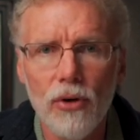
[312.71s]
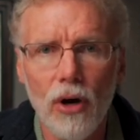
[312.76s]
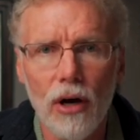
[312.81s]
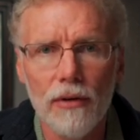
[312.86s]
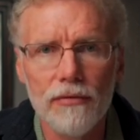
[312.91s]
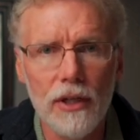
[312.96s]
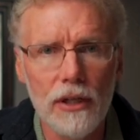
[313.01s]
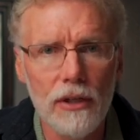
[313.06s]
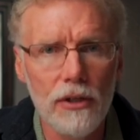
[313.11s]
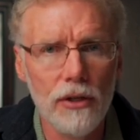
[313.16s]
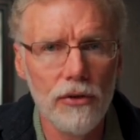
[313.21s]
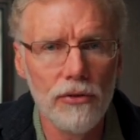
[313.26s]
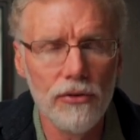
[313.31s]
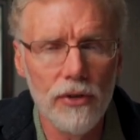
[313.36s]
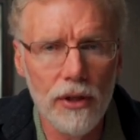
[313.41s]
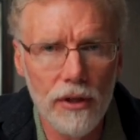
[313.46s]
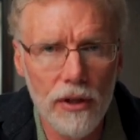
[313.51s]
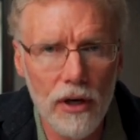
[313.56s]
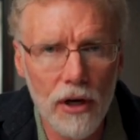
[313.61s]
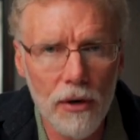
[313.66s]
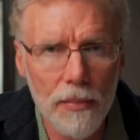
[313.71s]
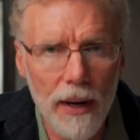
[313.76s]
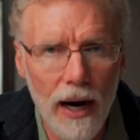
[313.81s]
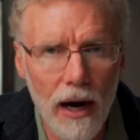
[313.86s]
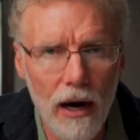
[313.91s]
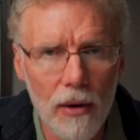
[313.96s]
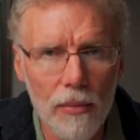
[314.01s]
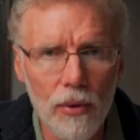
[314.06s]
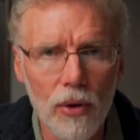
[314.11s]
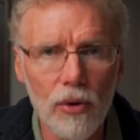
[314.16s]
often used in their
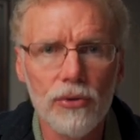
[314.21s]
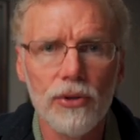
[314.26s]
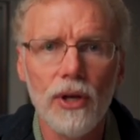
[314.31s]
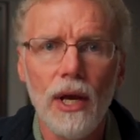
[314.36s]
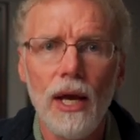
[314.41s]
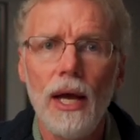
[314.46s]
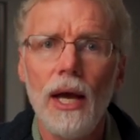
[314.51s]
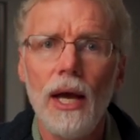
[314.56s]
parables